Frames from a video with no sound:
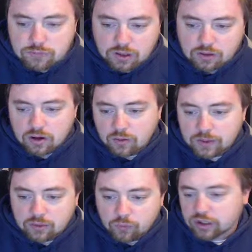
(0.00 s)
you know,
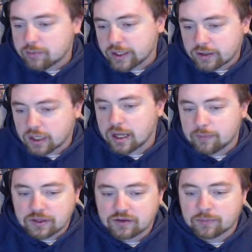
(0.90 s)
we can make that
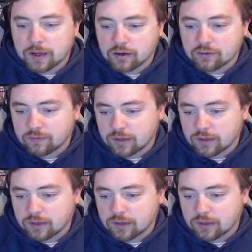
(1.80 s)
headpiece better.